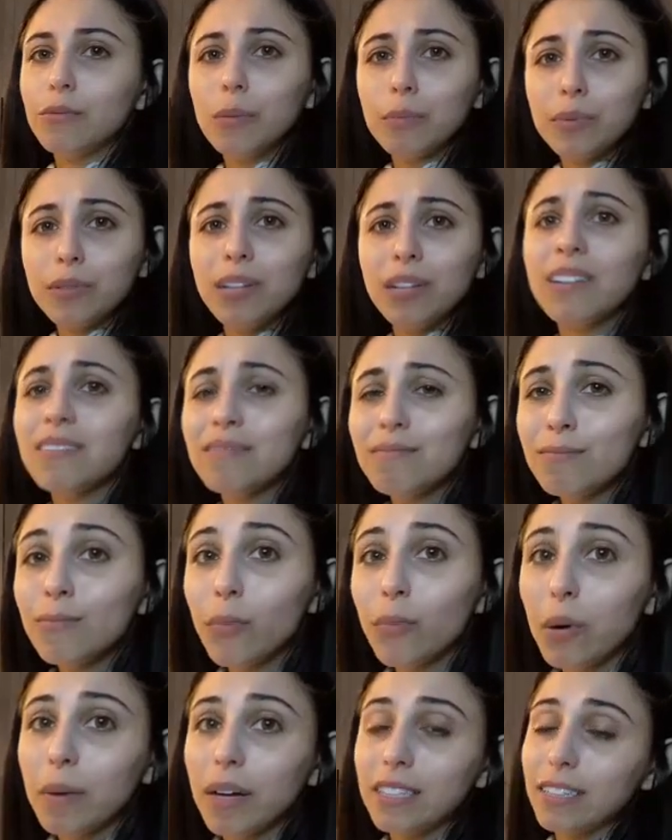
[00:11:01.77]
Whoops,
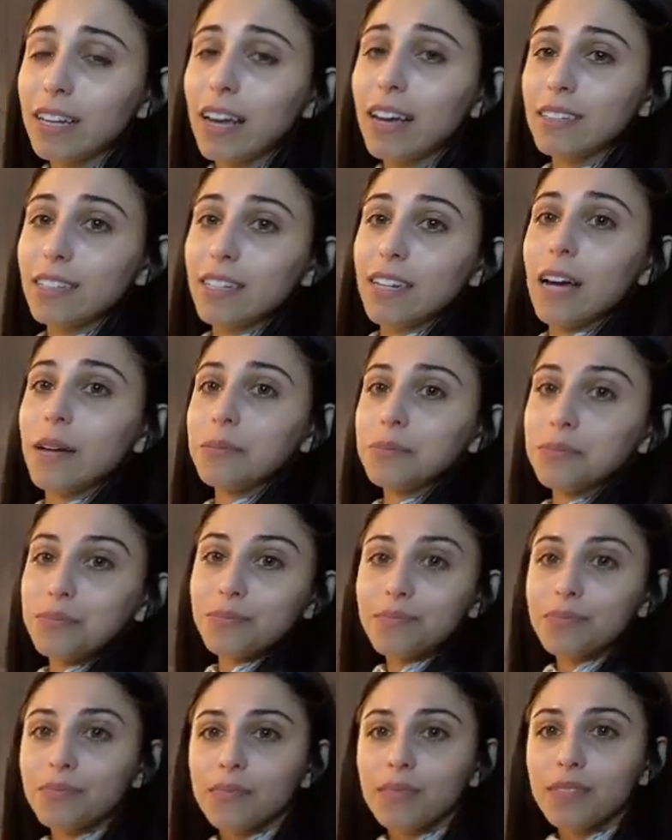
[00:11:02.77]
what am I saying today?
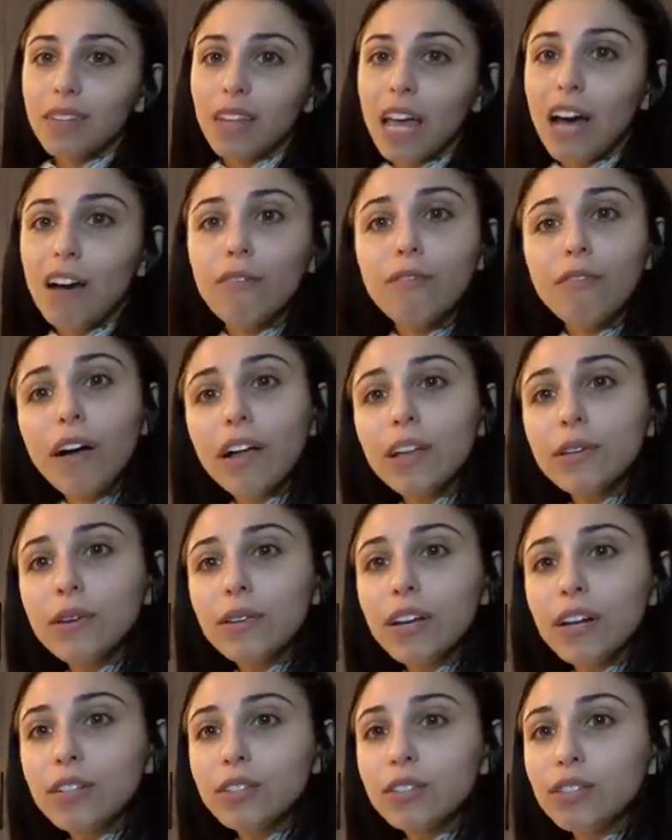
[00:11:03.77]
I'll follow you
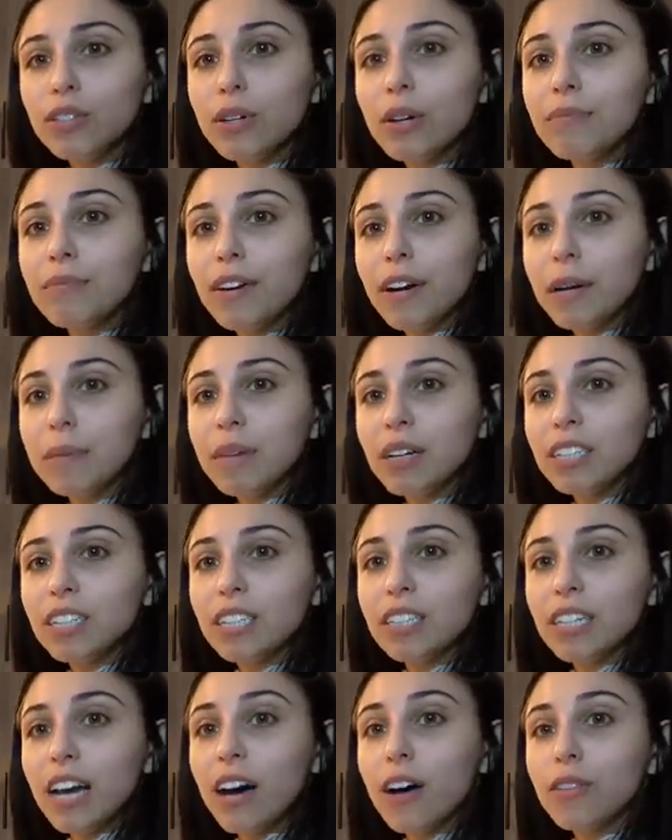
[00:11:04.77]
there too. I'm very much
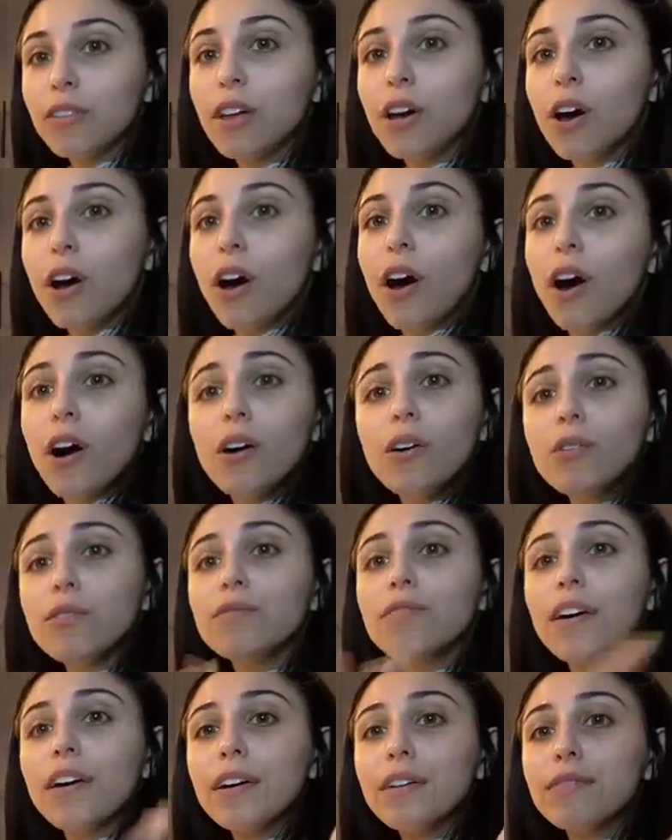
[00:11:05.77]
into health. Oh,
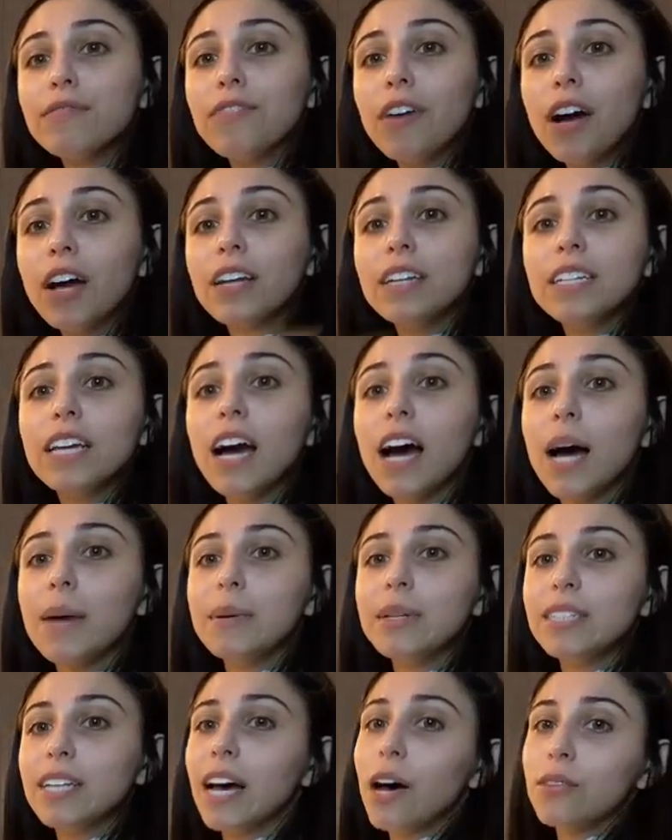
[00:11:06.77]
very fun. Yeah, I'm
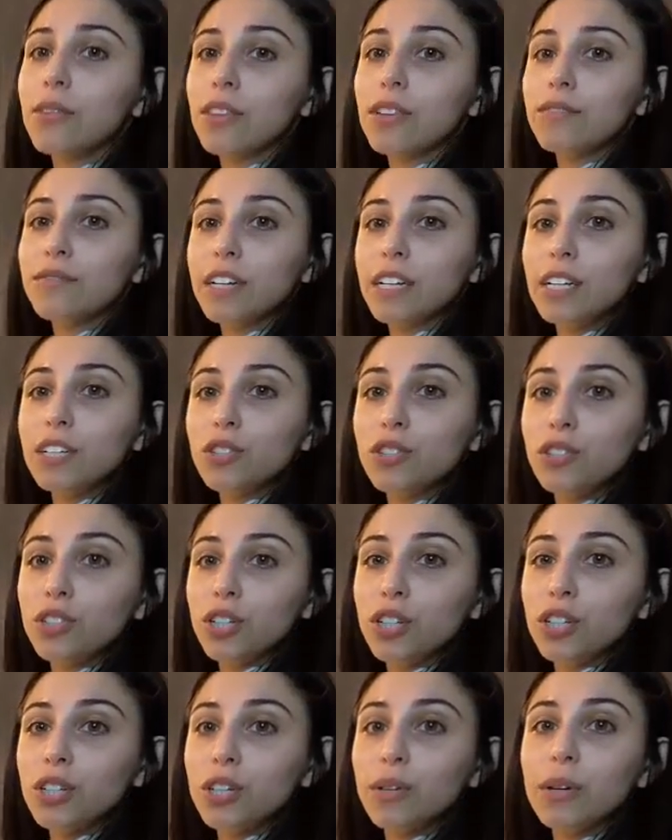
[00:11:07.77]
into health and fitness
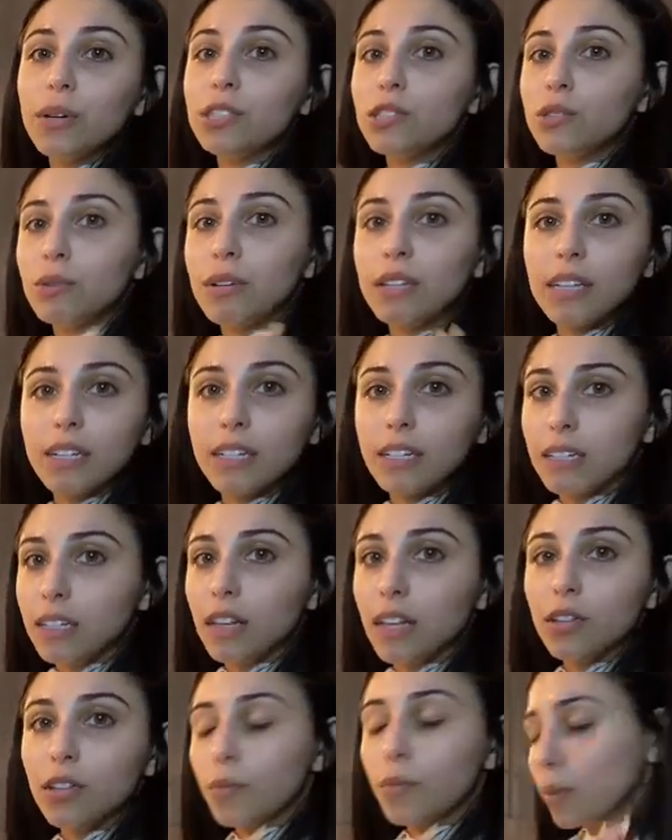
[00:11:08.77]
too, and doing things
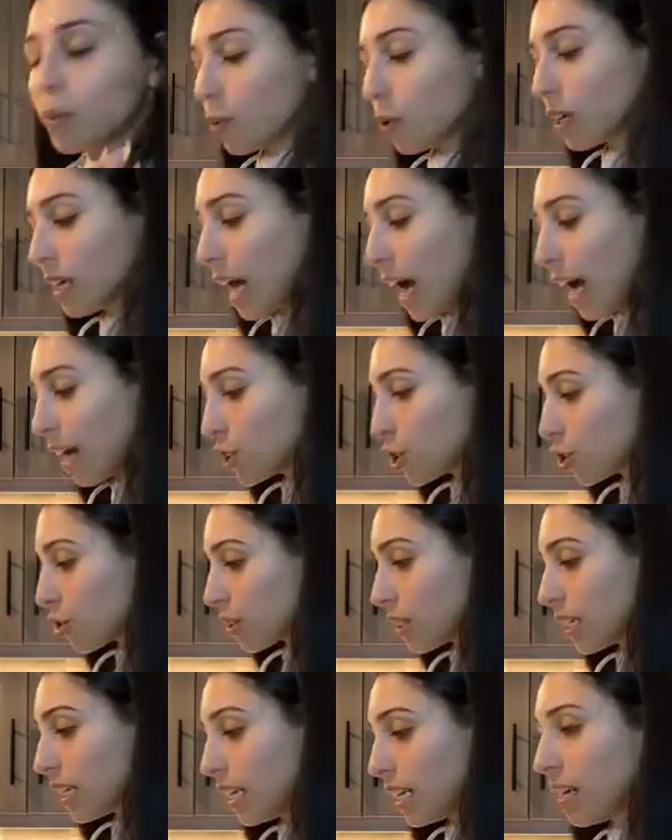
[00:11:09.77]
a little bit more
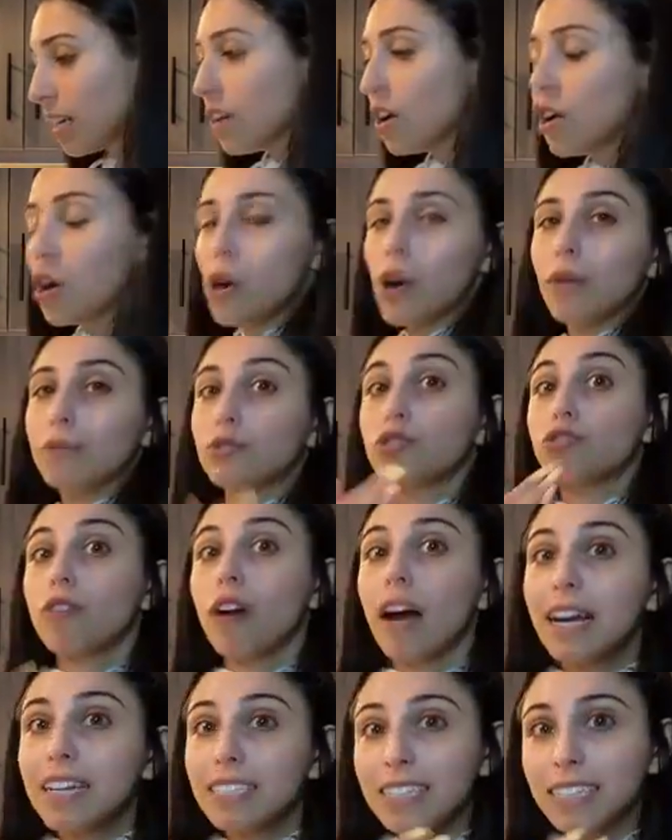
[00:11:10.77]
naturally, or
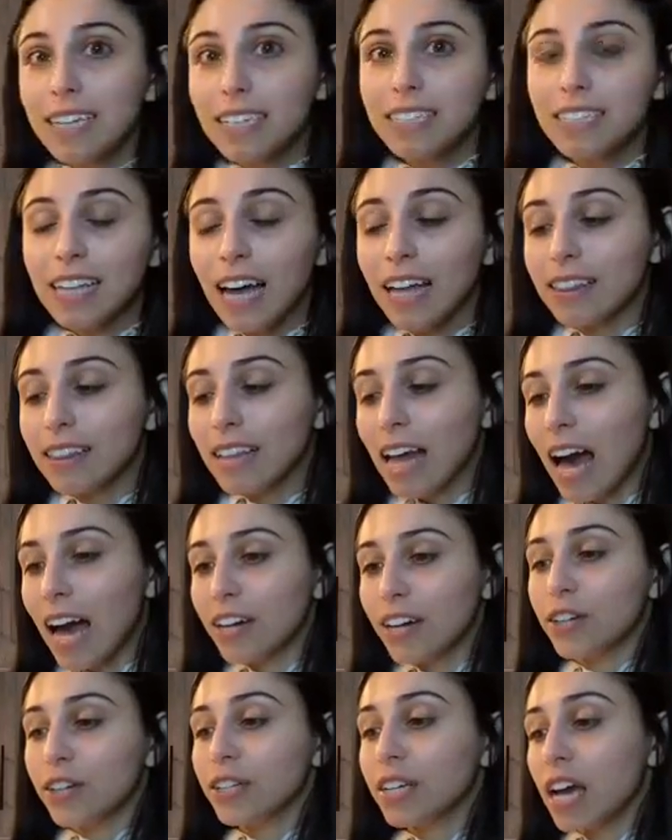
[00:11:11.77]
trying to get to that
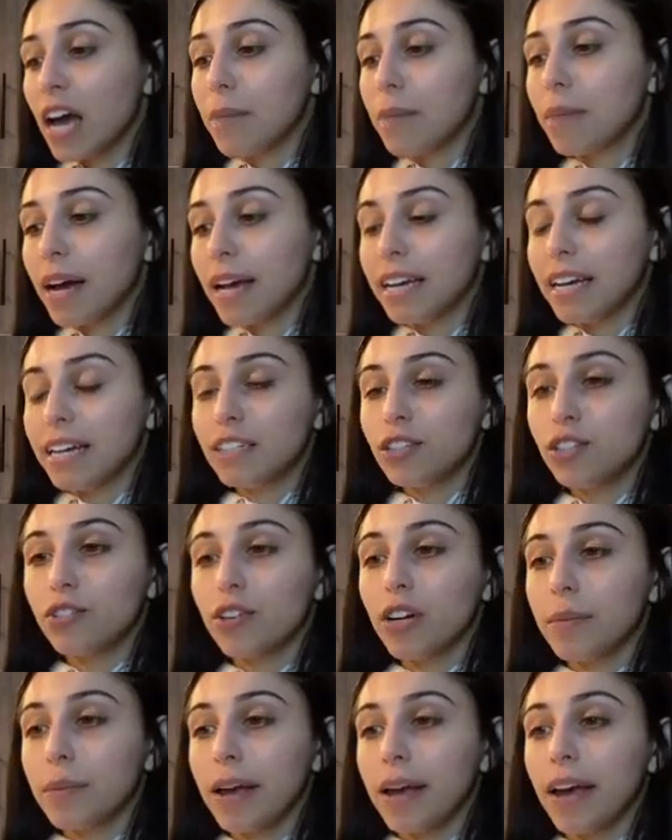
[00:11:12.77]
ladder. Yeah, my
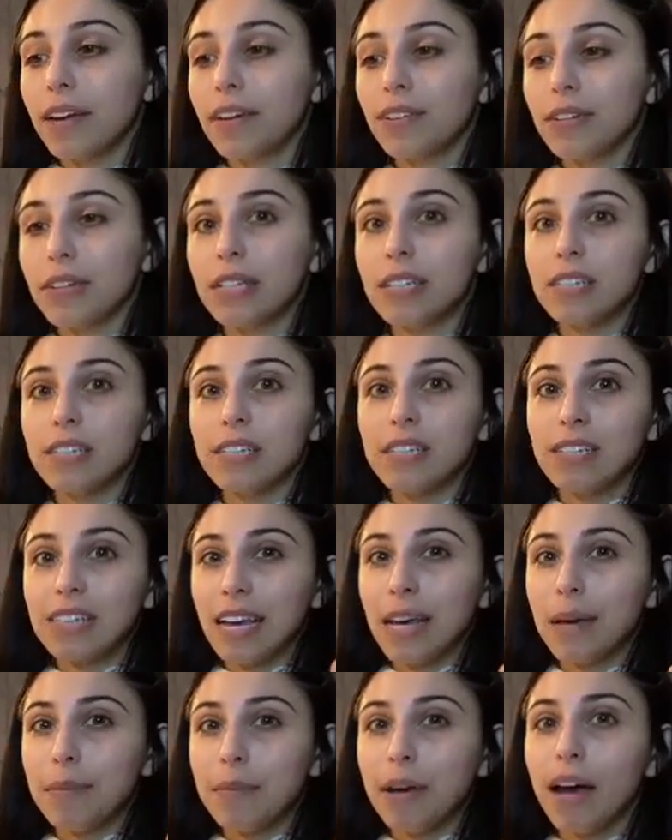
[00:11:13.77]
Instagram handle is the
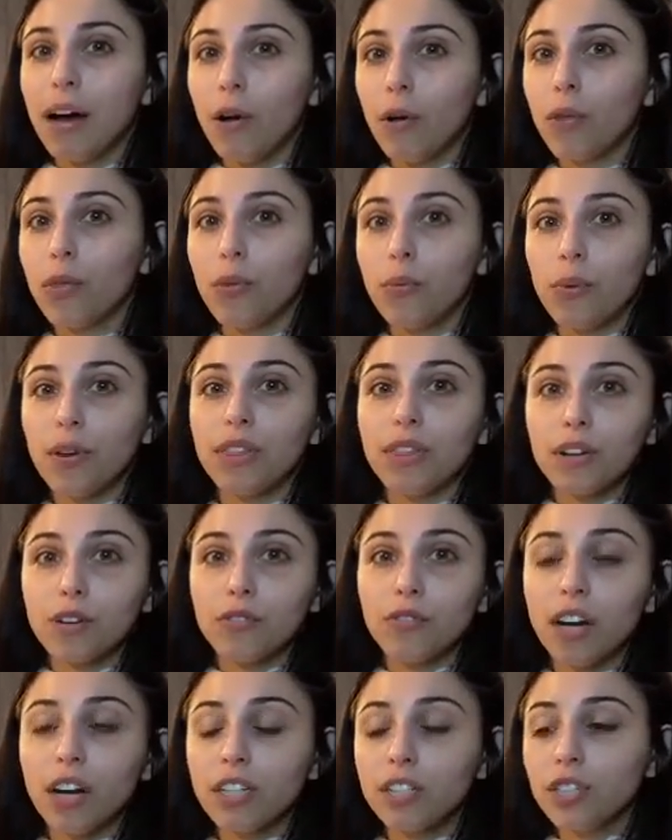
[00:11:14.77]
same, health with a
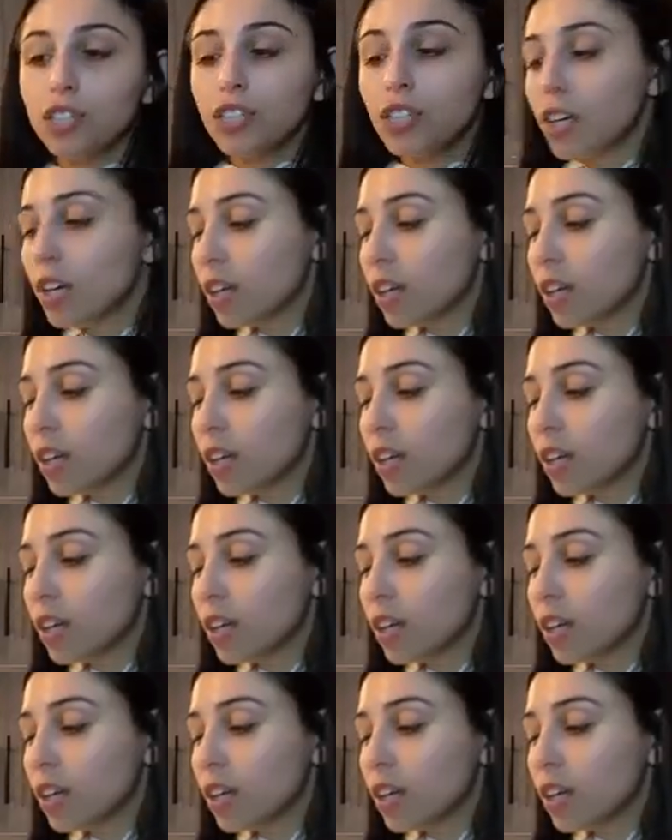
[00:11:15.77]
crunch.